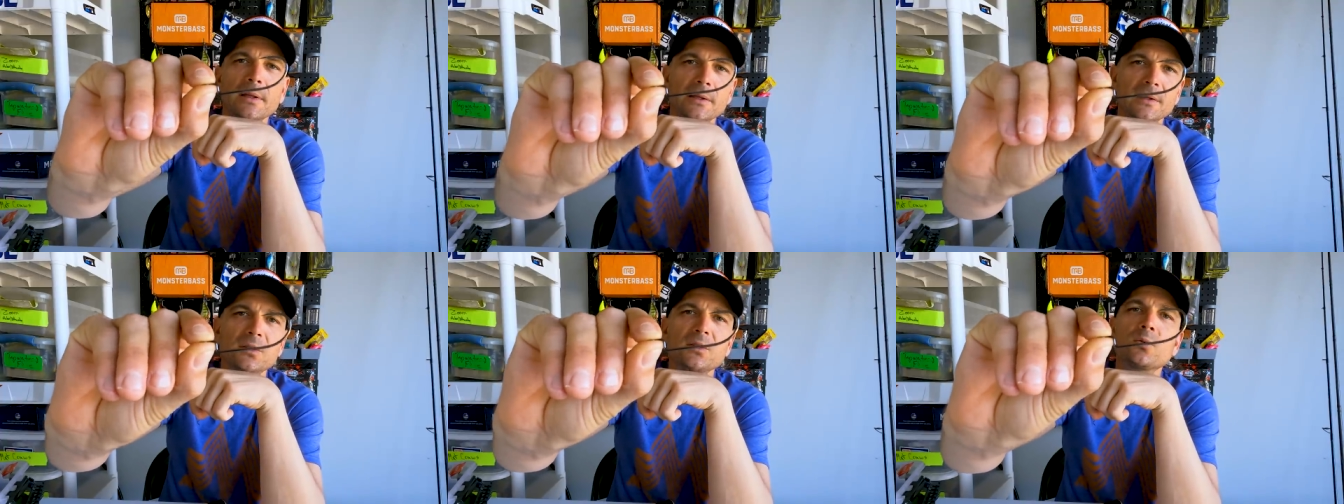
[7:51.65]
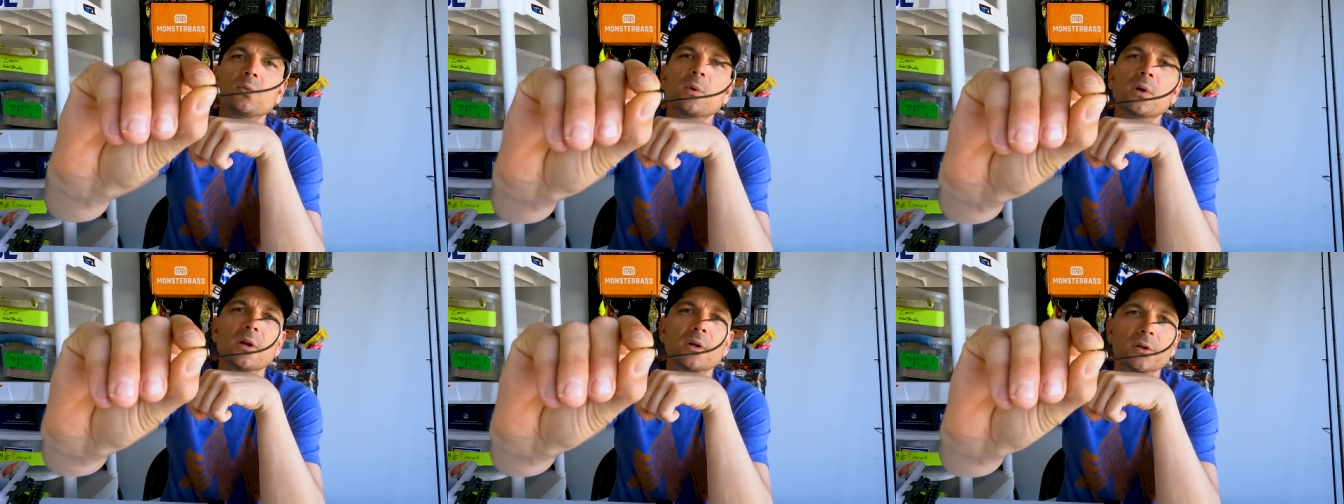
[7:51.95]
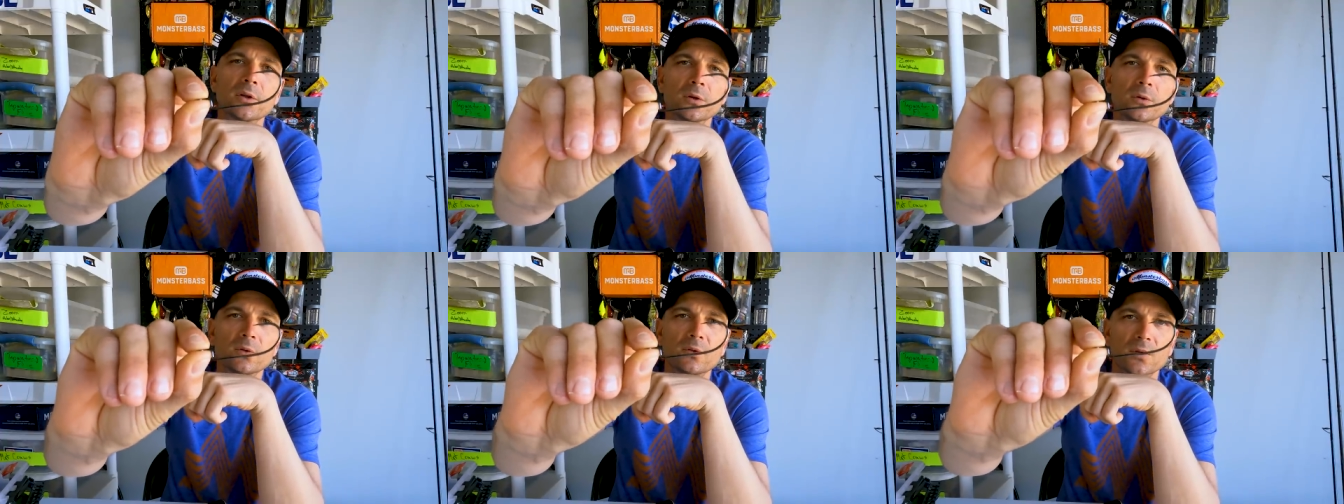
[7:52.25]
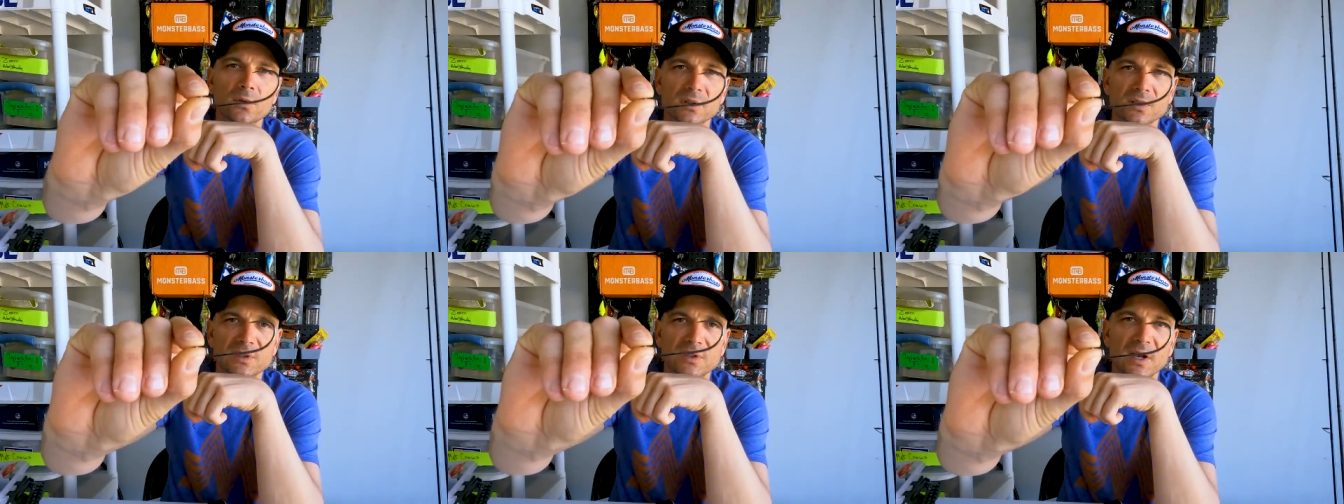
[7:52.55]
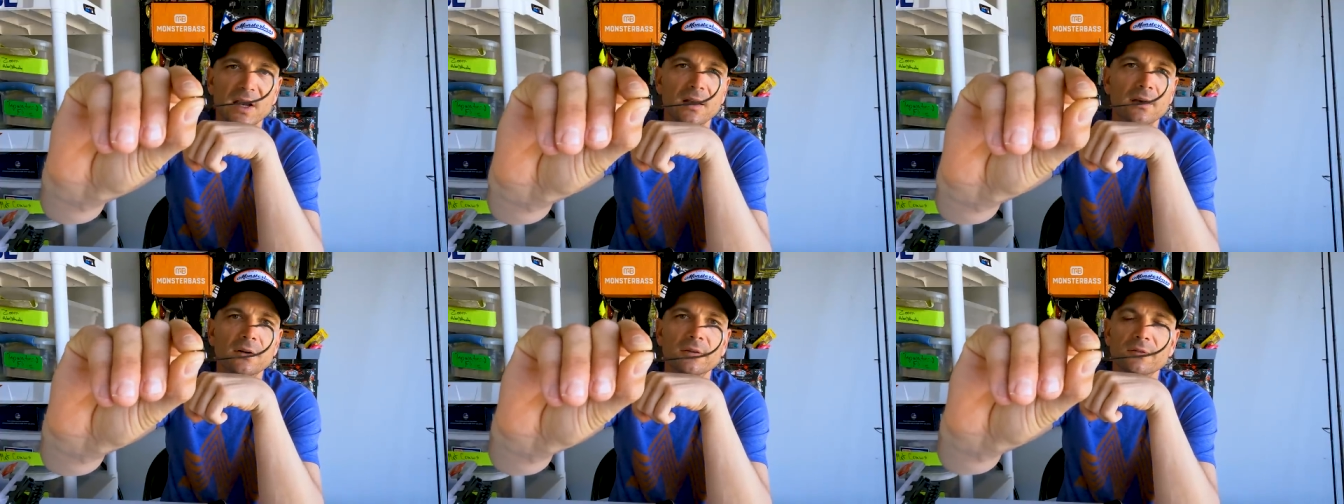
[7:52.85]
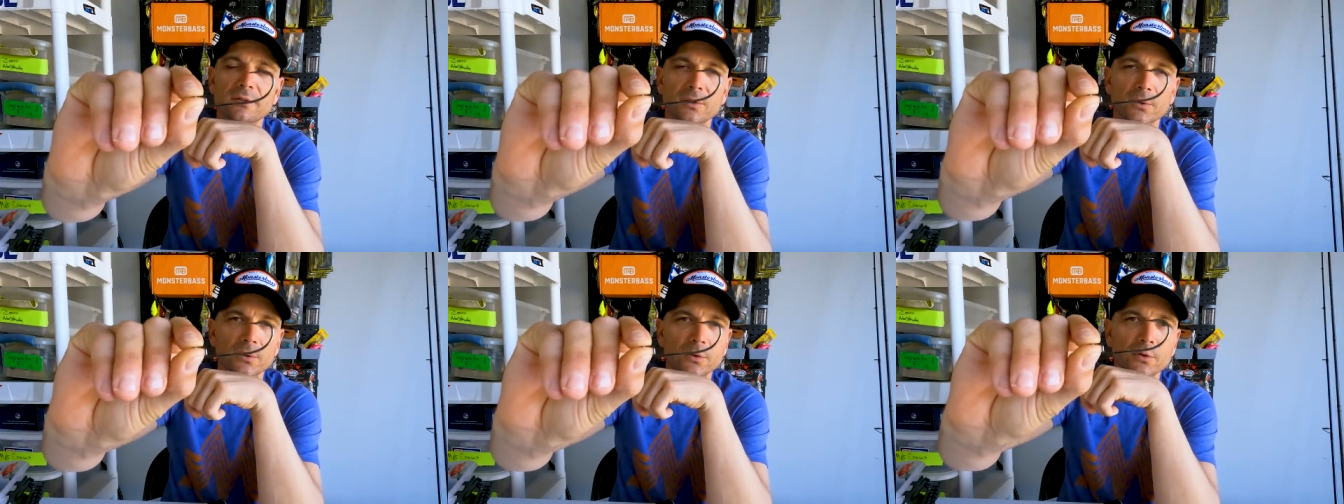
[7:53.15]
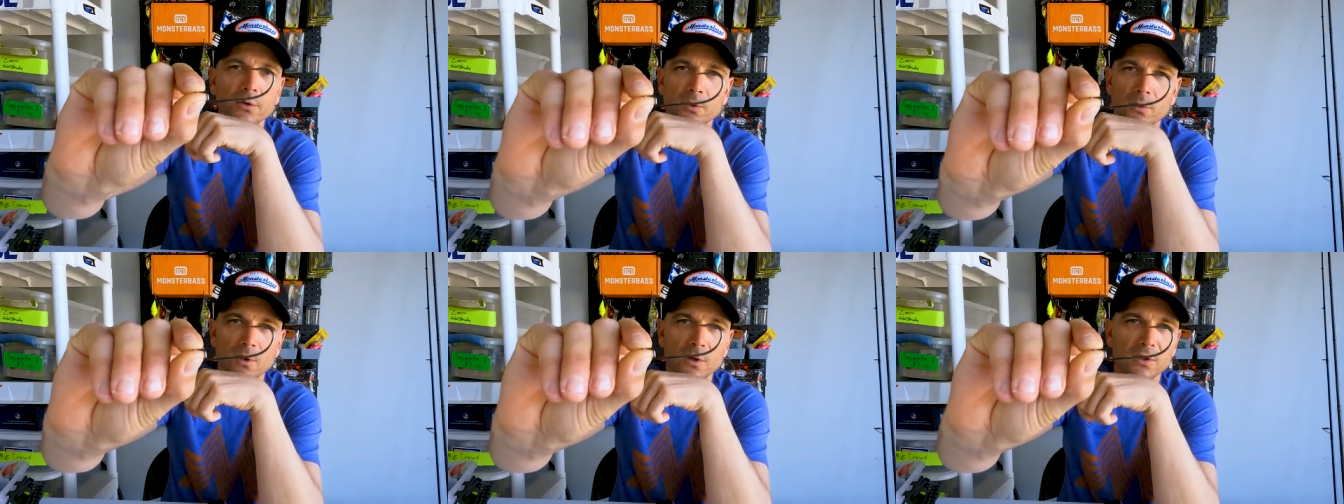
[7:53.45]
This is what I'll use on the standard
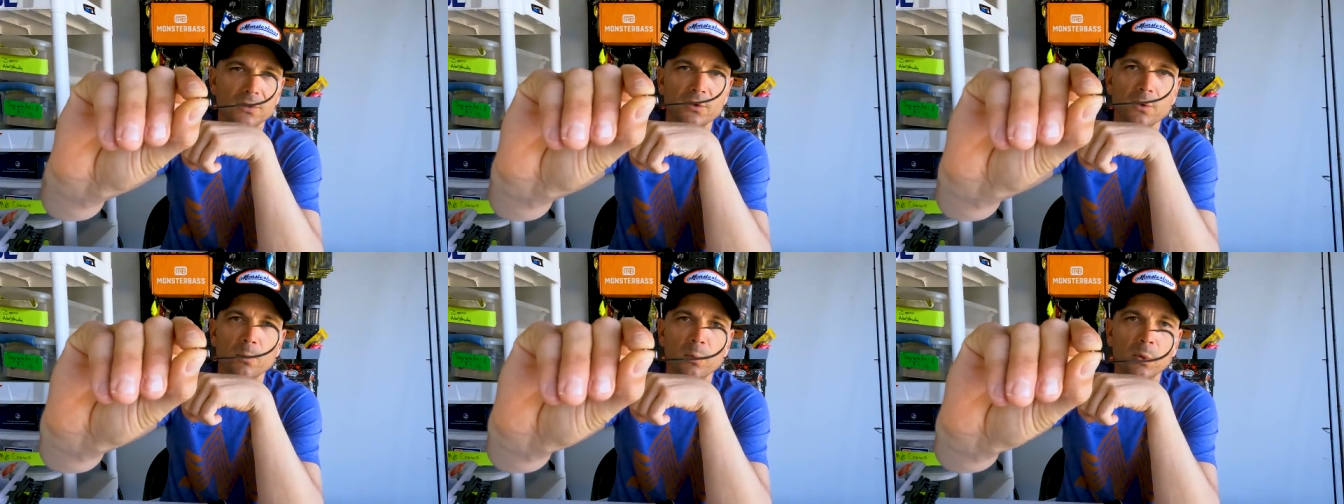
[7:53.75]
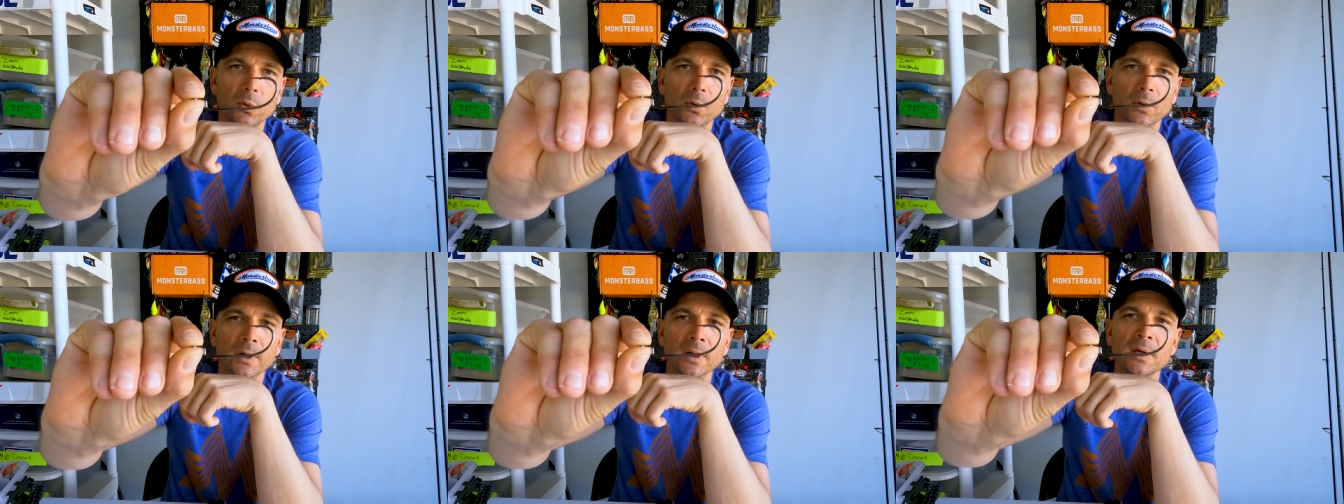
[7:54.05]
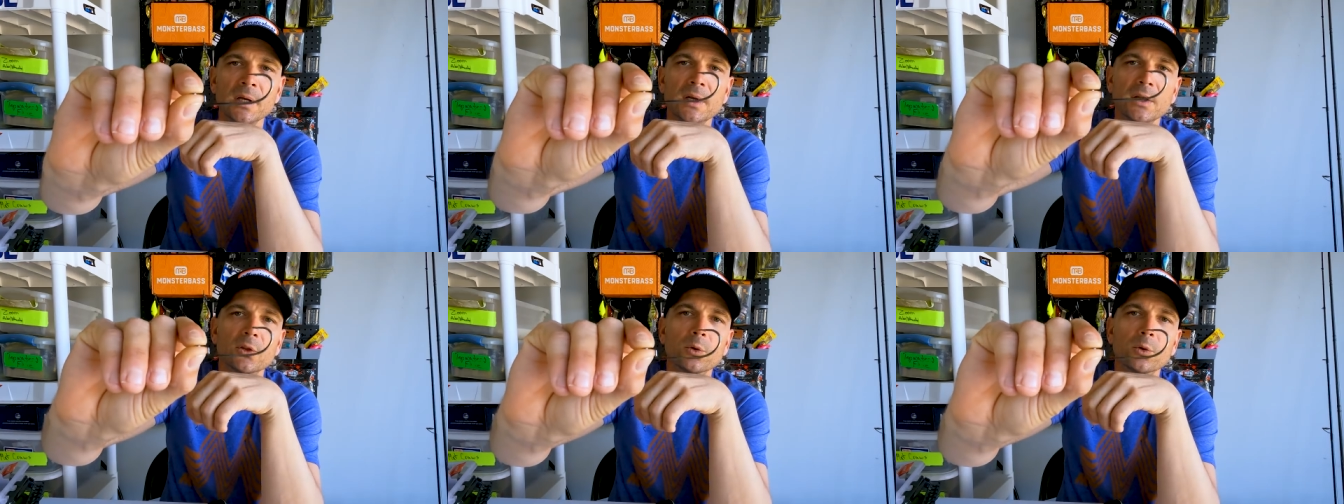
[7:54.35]
flukes across the board.